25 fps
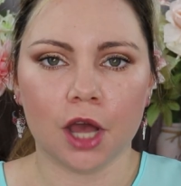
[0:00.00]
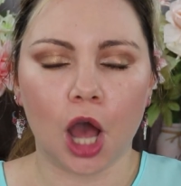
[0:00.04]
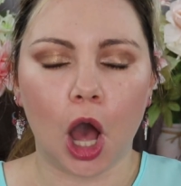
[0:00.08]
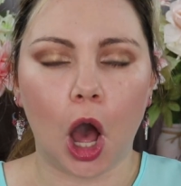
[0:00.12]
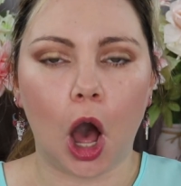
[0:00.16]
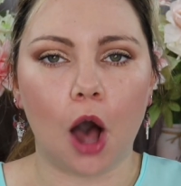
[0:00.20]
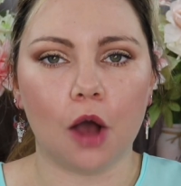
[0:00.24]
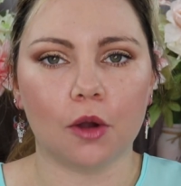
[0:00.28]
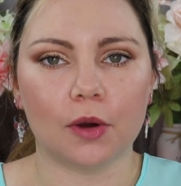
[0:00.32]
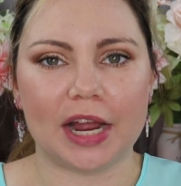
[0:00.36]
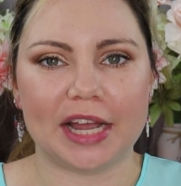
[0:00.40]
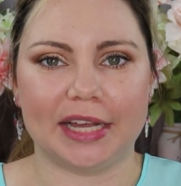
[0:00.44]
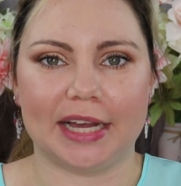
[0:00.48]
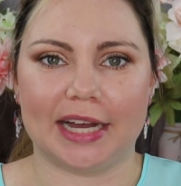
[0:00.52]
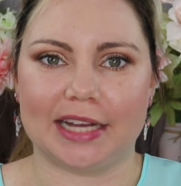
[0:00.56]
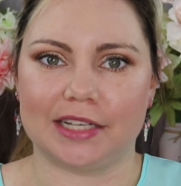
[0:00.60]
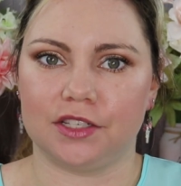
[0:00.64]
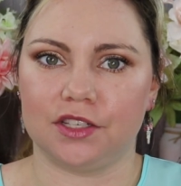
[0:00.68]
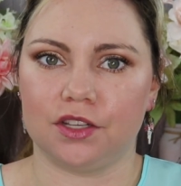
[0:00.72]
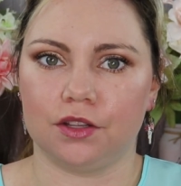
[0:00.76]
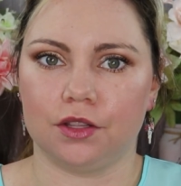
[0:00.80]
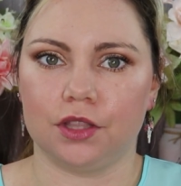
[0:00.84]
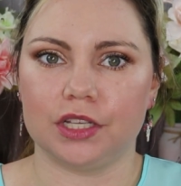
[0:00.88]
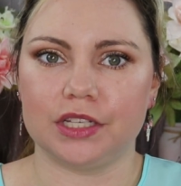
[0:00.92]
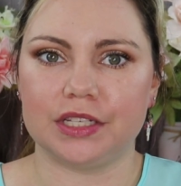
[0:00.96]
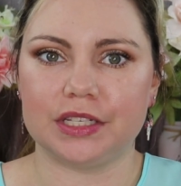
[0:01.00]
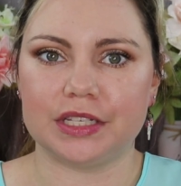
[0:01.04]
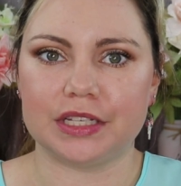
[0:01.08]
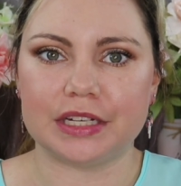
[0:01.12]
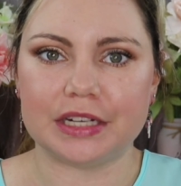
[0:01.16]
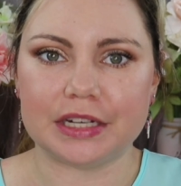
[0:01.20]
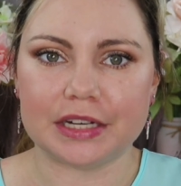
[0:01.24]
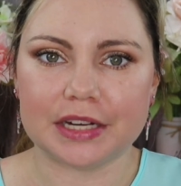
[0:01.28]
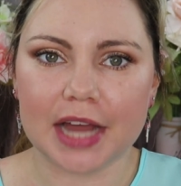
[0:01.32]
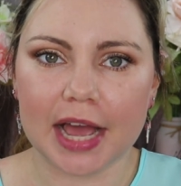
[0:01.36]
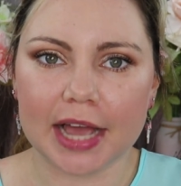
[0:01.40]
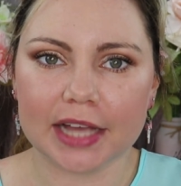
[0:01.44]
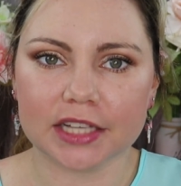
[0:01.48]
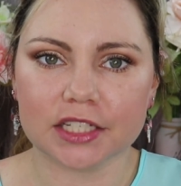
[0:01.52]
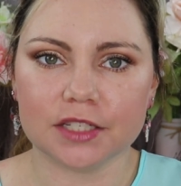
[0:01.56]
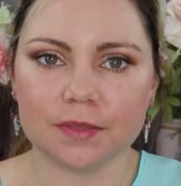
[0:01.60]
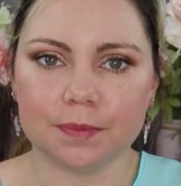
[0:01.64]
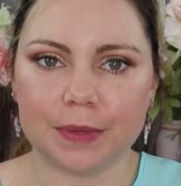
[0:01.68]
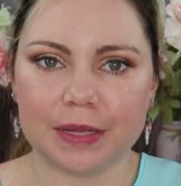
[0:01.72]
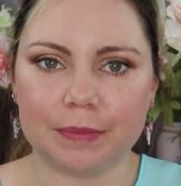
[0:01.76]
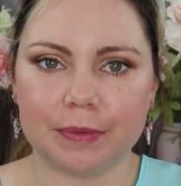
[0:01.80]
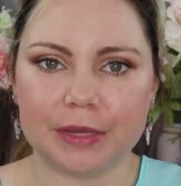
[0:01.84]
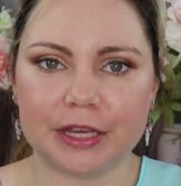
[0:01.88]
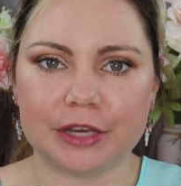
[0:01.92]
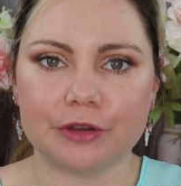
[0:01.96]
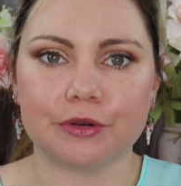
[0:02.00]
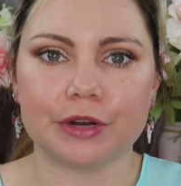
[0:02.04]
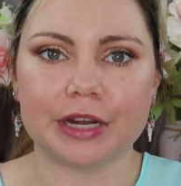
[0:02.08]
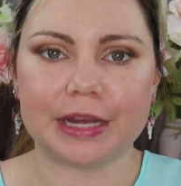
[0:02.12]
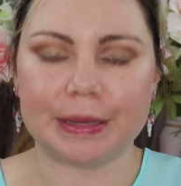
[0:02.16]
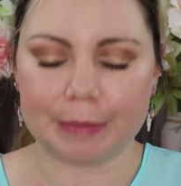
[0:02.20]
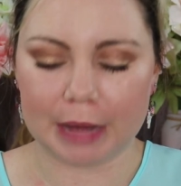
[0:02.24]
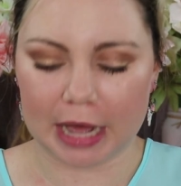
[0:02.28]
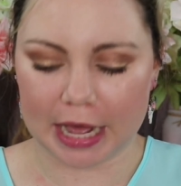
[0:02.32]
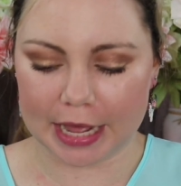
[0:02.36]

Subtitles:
All right, guys, so this next BB cream